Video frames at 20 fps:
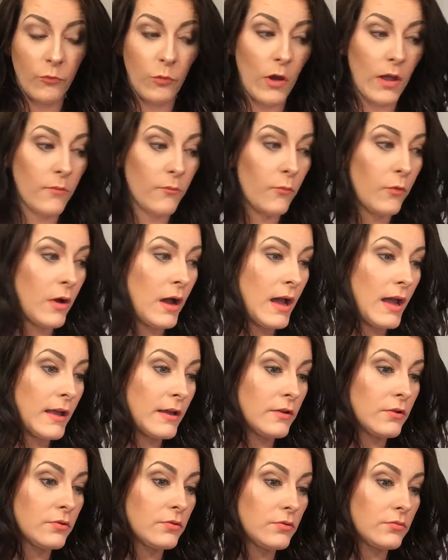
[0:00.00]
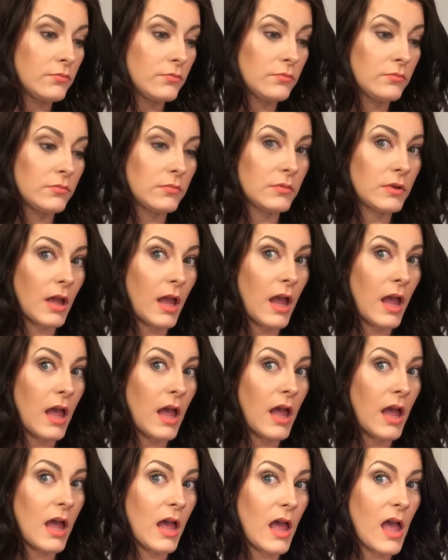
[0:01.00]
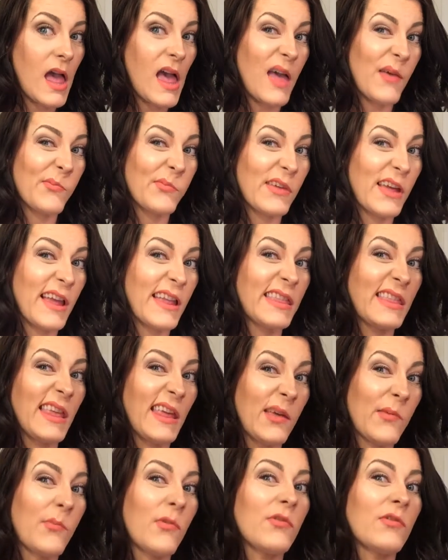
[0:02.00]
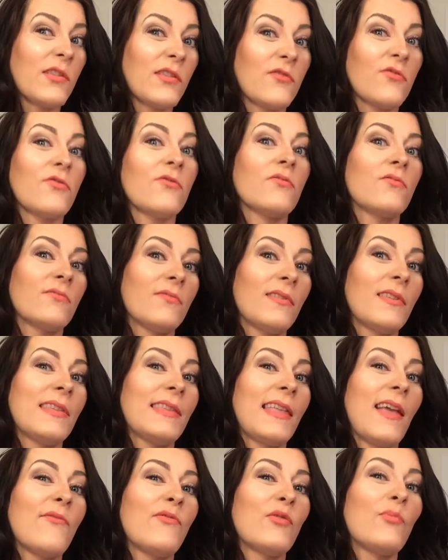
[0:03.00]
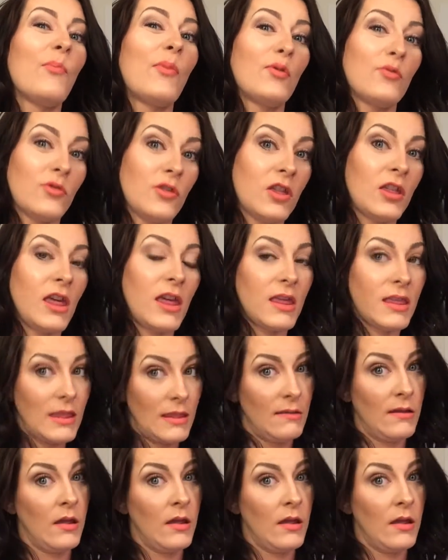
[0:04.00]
Wet n Wild. I'm kind of thinking most of their stuff's bullshit.